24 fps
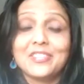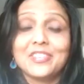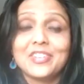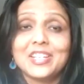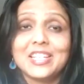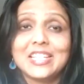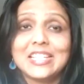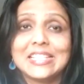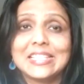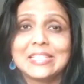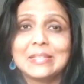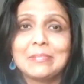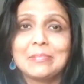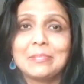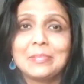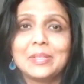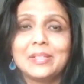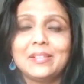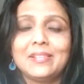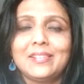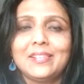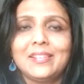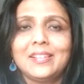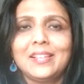Really
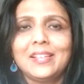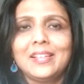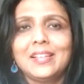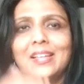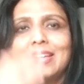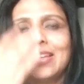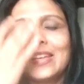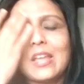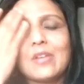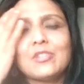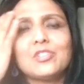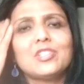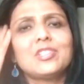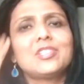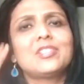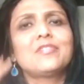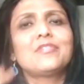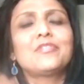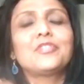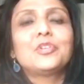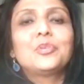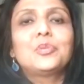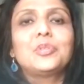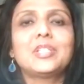simple. Now just a
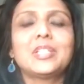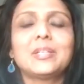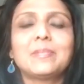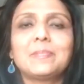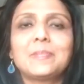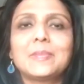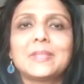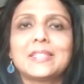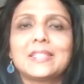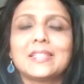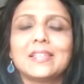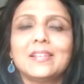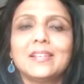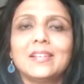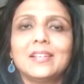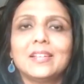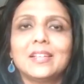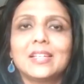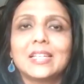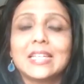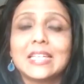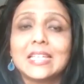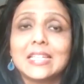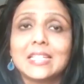few tips
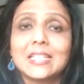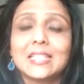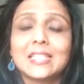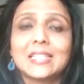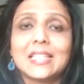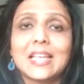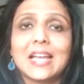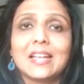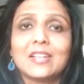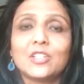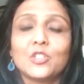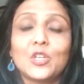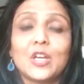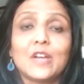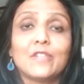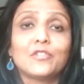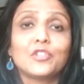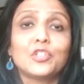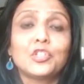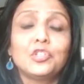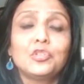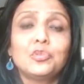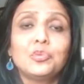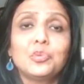is that you
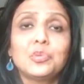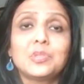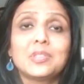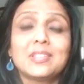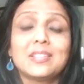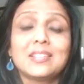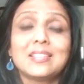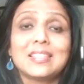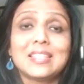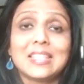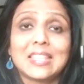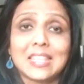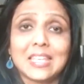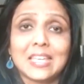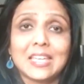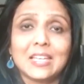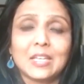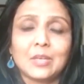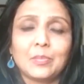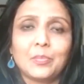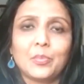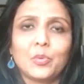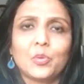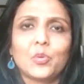have to use this
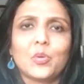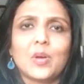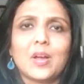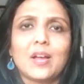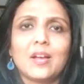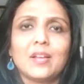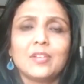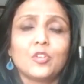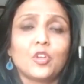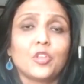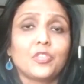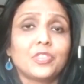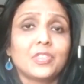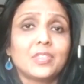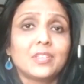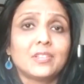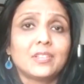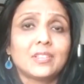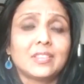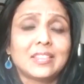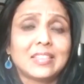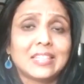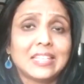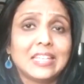thick poha, not
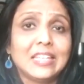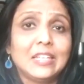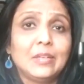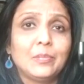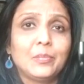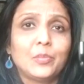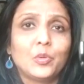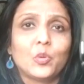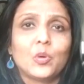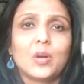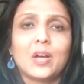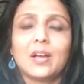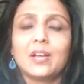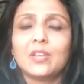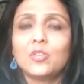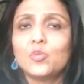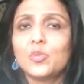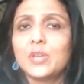the thin poha.